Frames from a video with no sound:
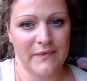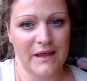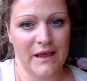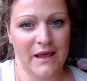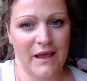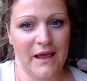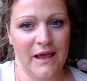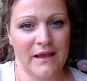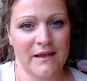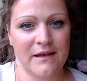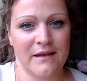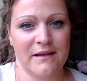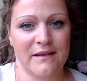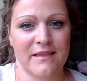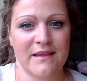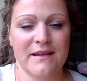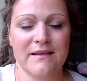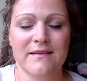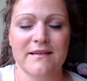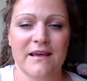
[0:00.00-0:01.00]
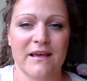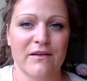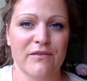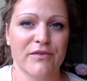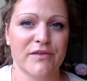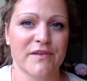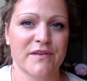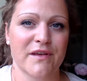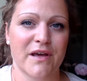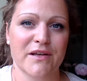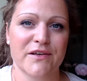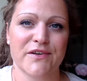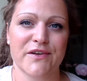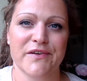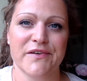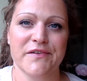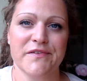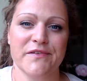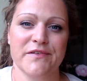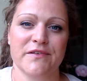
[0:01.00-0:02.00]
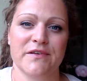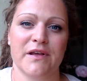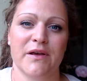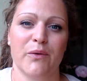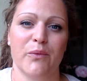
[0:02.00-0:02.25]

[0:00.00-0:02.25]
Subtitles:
And this gives not just